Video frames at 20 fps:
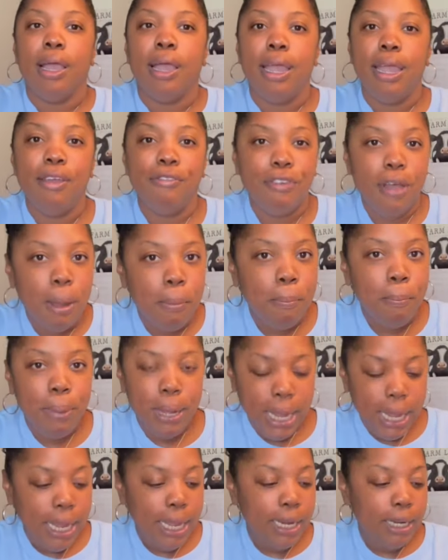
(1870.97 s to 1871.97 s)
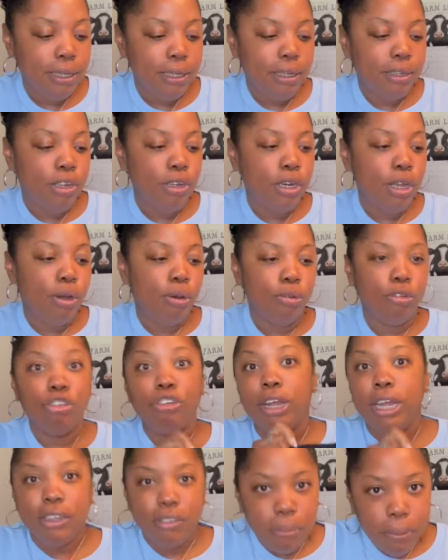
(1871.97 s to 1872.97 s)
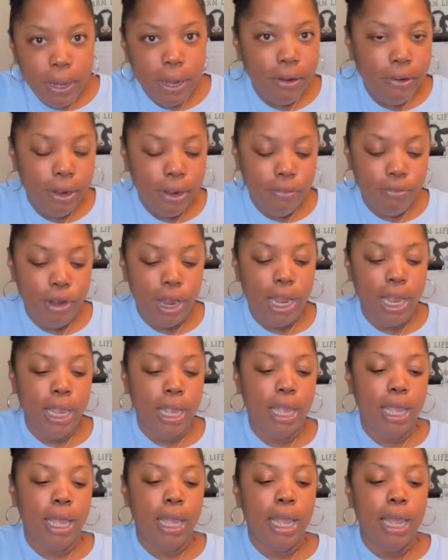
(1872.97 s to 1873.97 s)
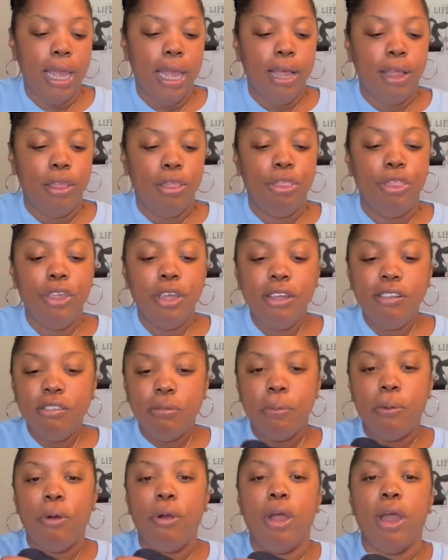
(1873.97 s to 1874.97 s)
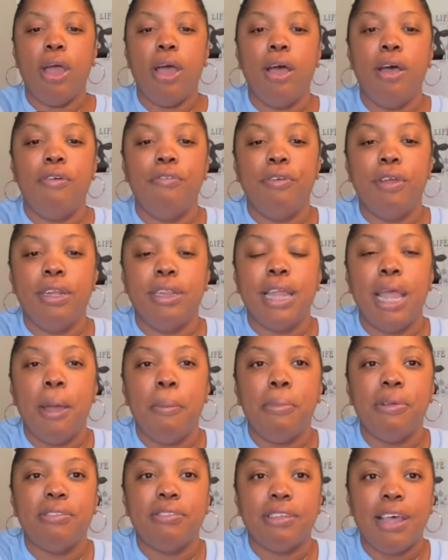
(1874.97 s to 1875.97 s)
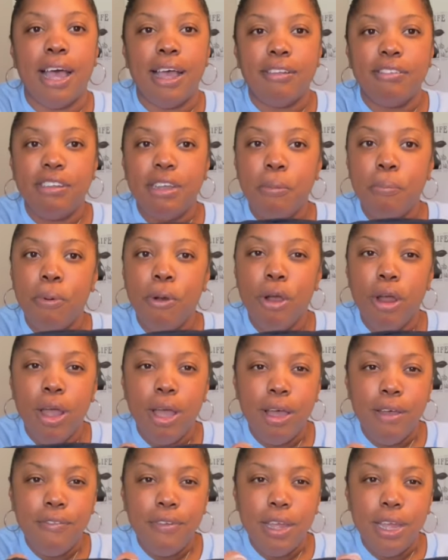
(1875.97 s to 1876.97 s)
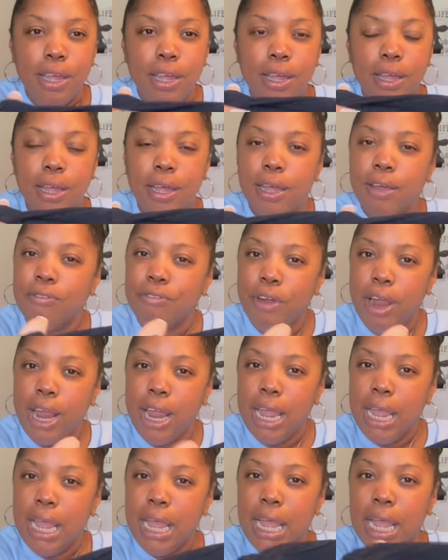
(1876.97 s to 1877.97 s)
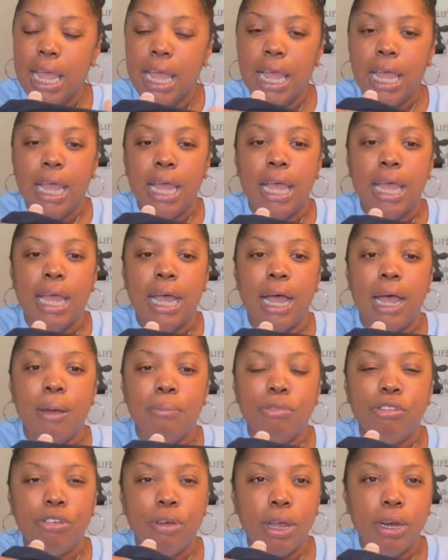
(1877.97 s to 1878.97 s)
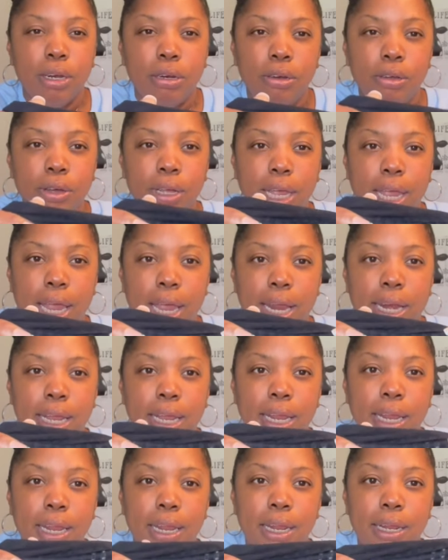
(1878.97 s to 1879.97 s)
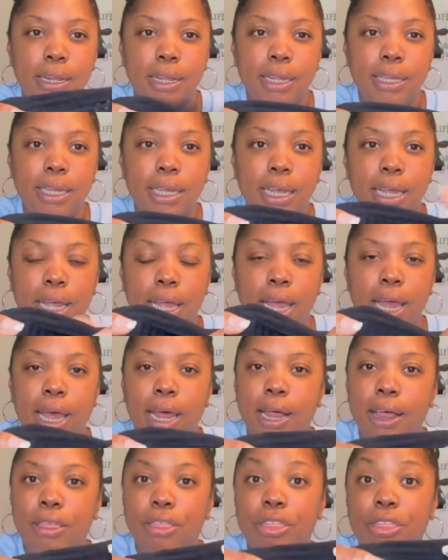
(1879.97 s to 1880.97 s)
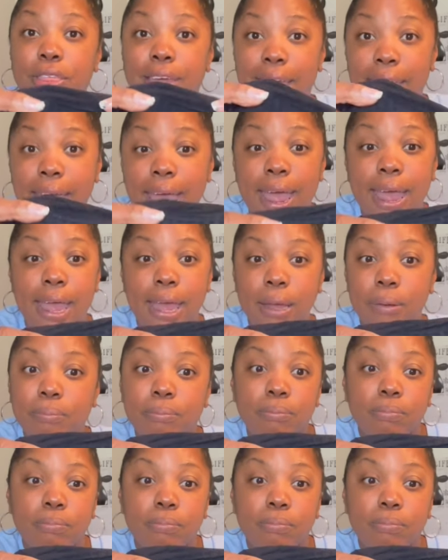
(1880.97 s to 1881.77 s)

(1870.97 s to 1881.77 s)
if I'm being, you know, transparent, right? This part of it, that massaging part of it, right? I'm trying to look at it. Yeah, that